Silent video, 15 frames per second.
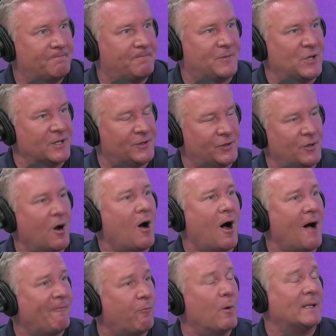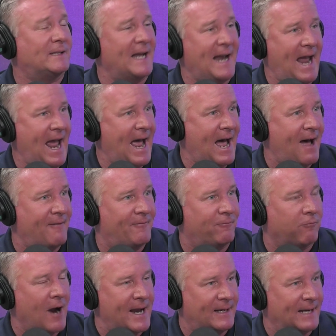just off what they have
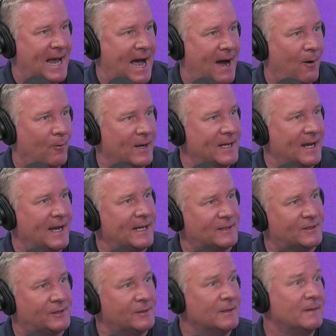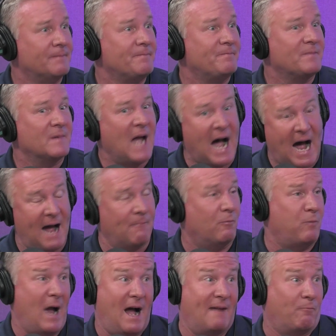right now. I
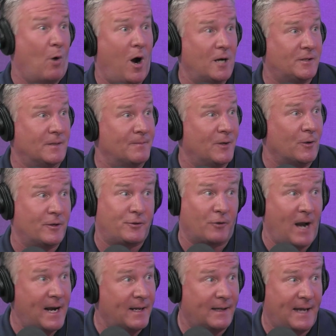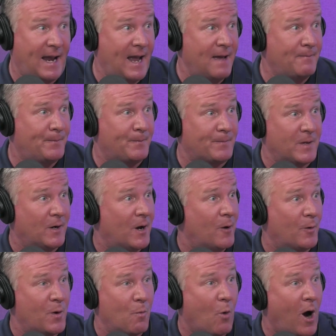watched him during training camp.
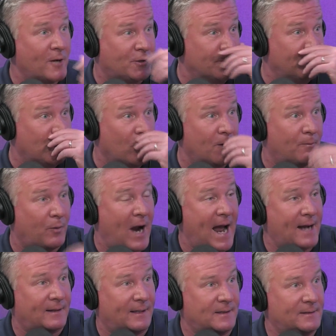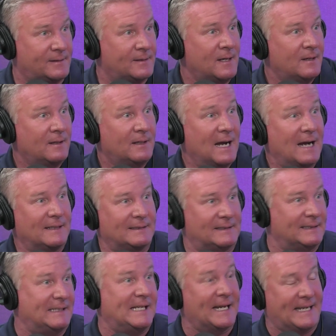You watch him during practice.
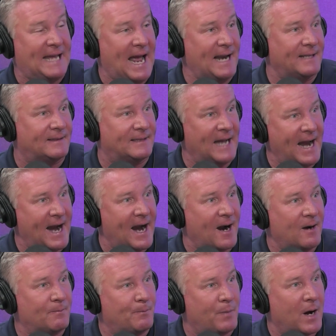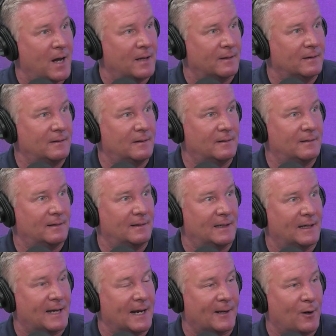You get it there, but
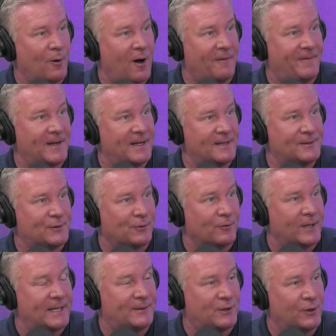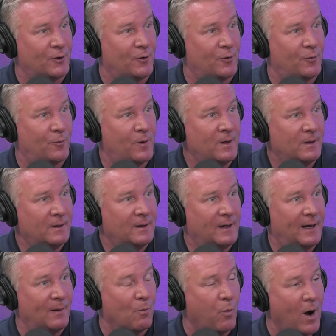you got to go off of history too,
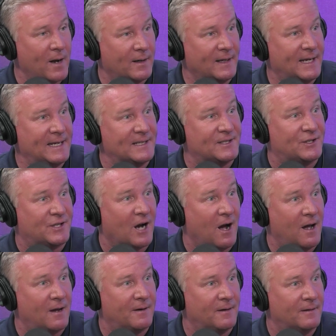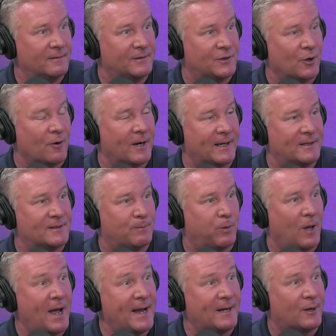and what he's done during his
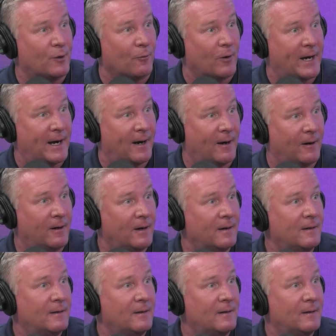playing career